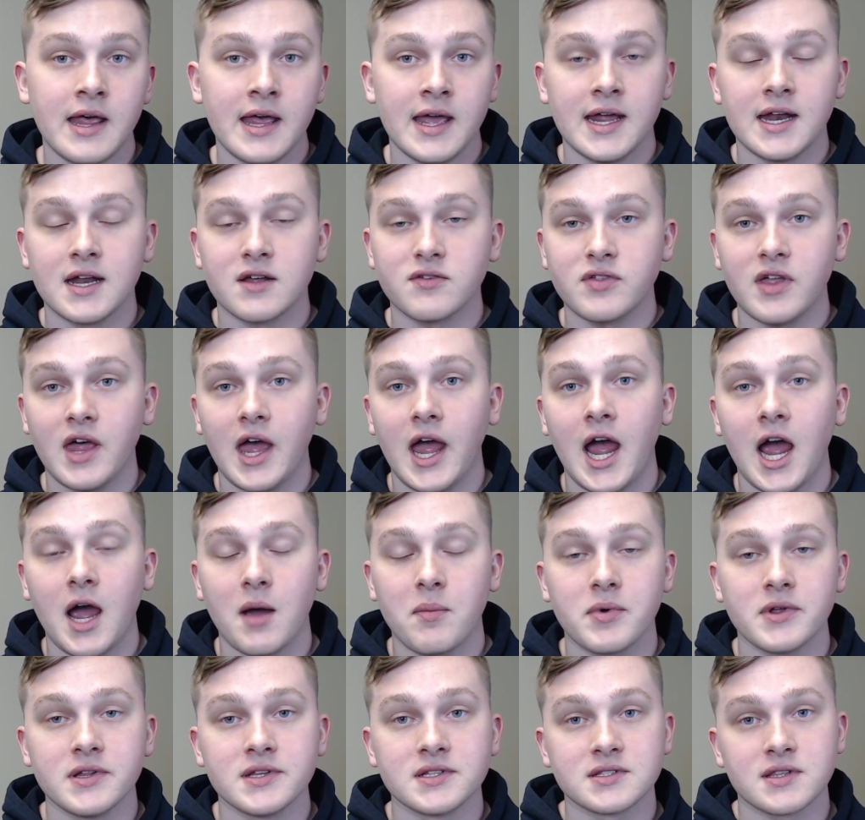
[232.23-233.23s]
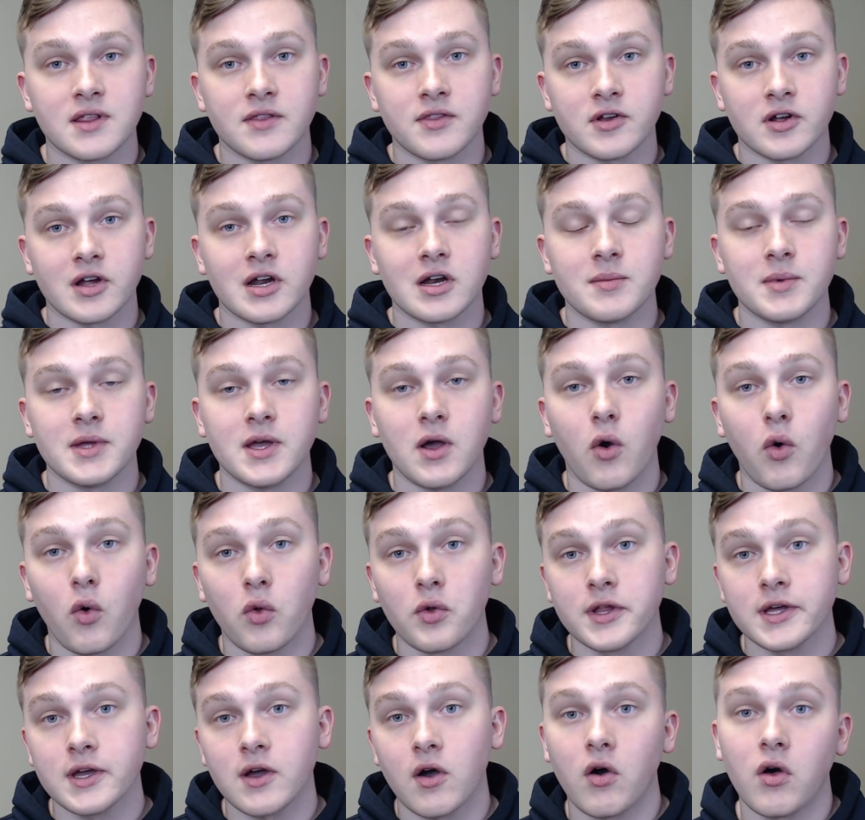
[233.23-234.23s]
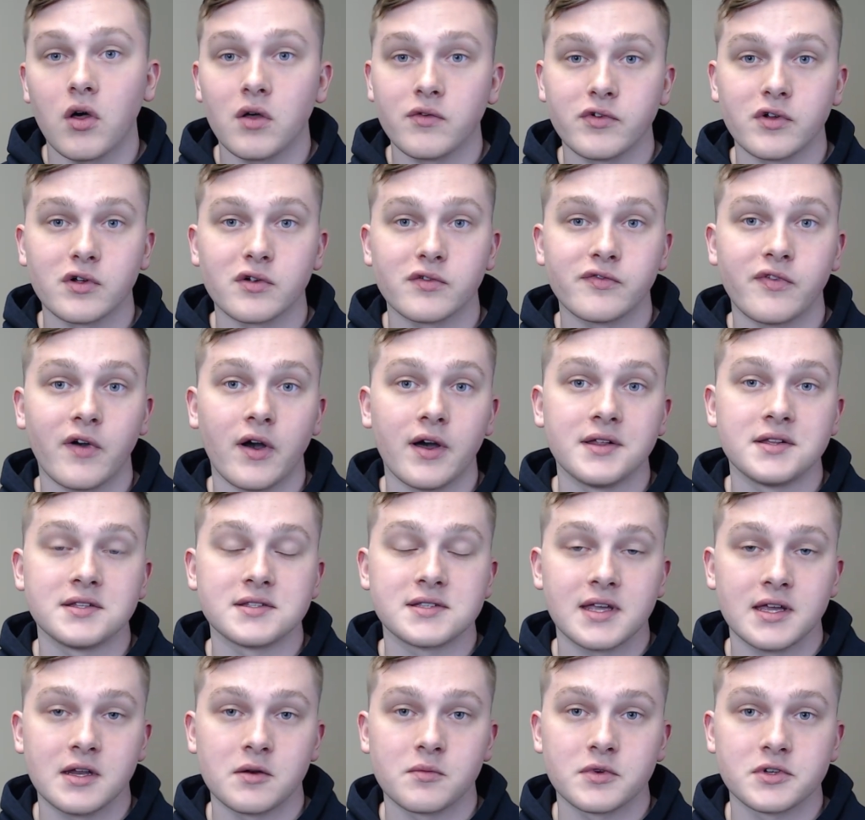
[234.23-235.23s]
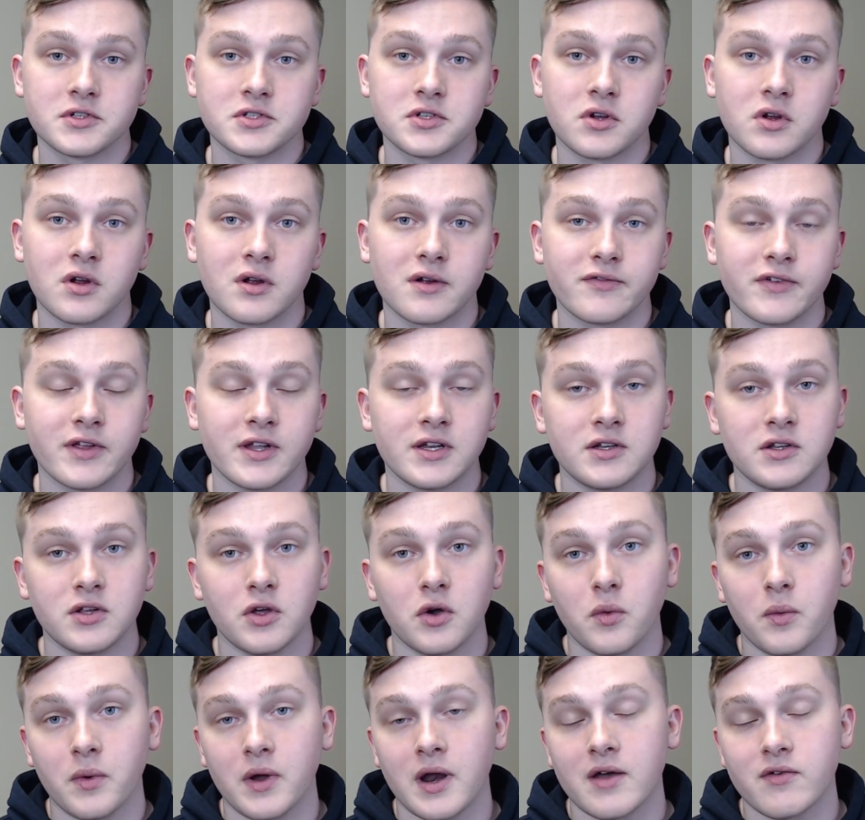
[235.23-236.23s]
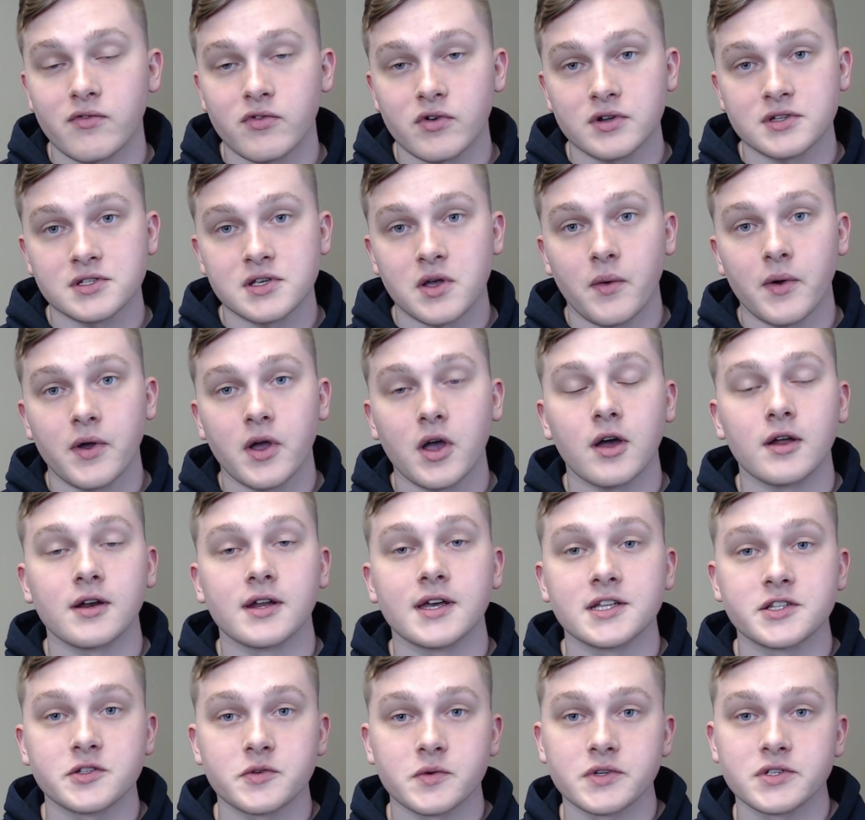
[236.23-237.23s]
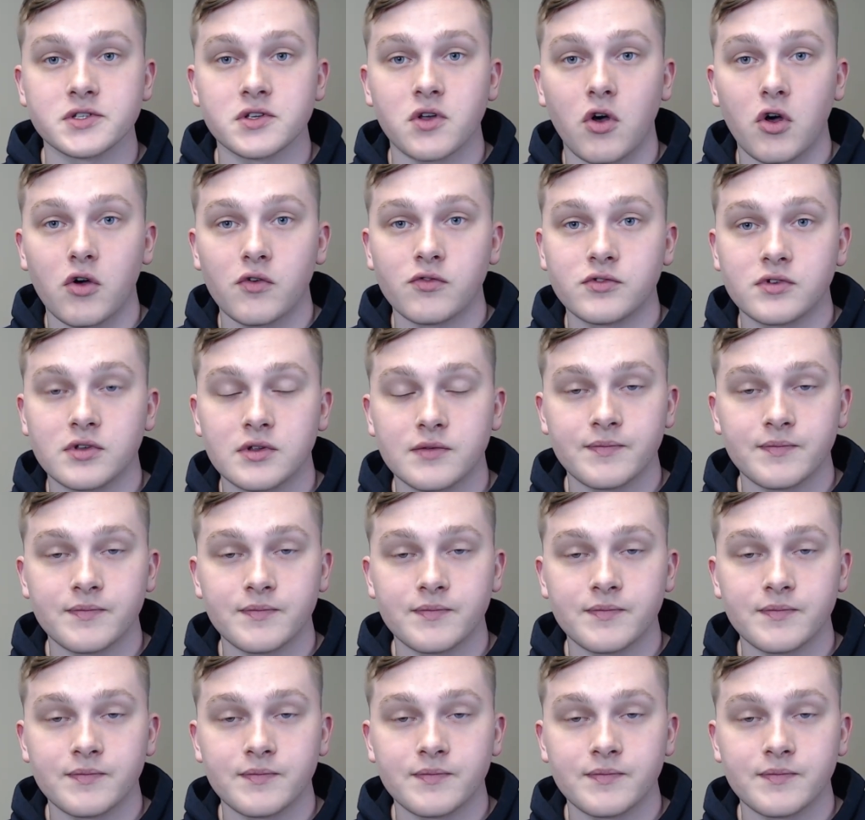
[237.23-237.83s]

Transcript: And if that happens, then they're going to be holding all of your funds in reserve until whatever is going on gets resolved.